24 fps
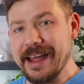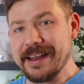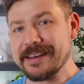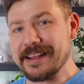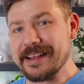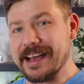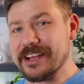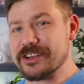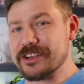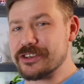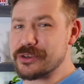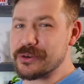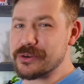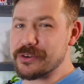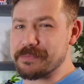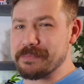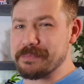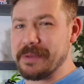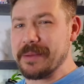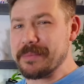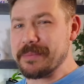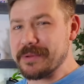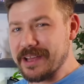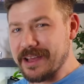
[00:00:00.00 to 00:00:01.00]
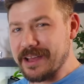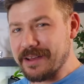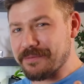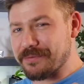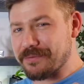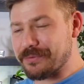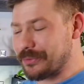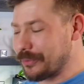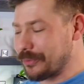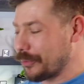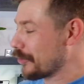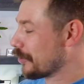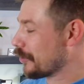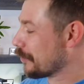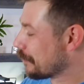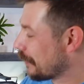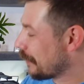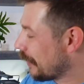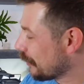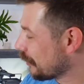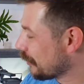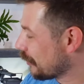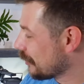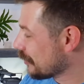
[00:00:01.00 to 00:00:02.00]
and I should have maybe have thought
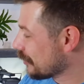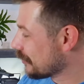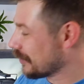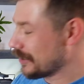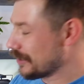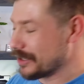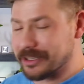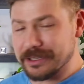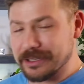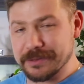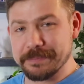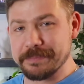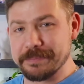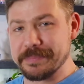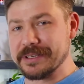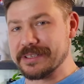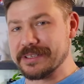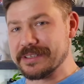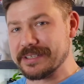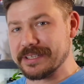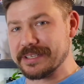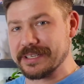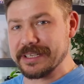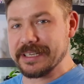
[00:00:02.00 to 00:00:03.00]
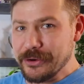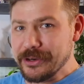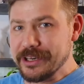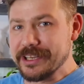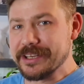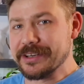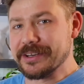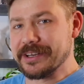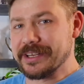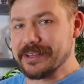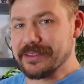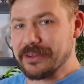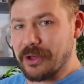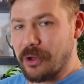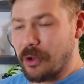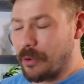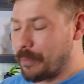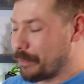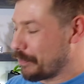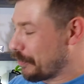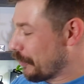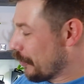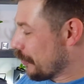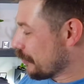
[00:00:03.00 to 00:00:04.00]
about this a little bit earlier in the
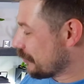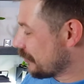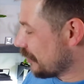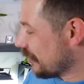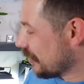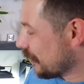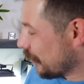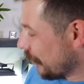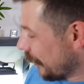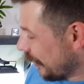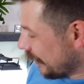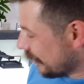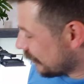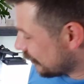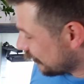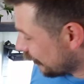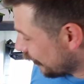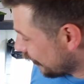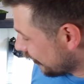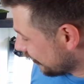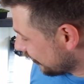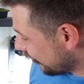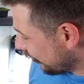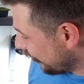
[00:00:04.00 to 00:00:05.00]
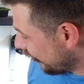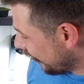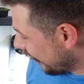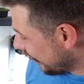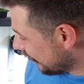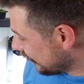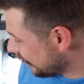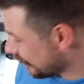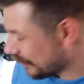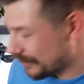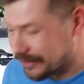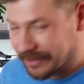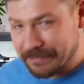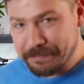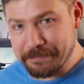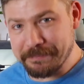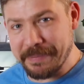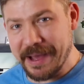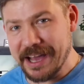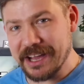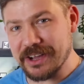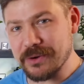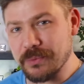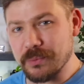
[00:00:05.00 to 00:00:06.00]
whole process when I started creating the
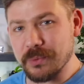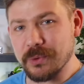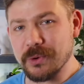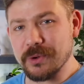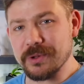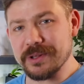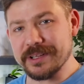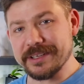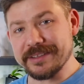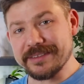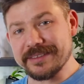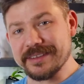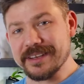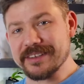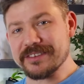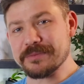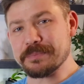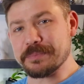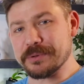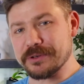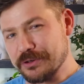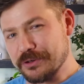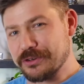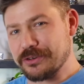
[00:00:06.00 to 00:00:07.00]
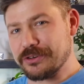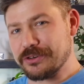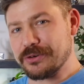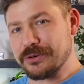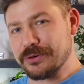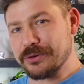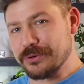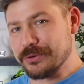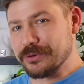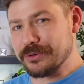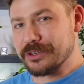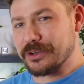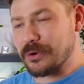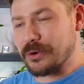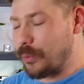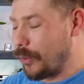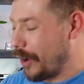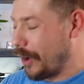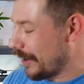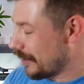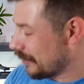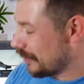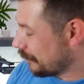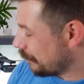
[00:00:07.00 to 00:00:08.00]
back wall. It does protrude
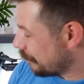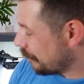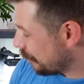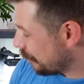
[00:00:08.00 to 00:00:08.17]
quite a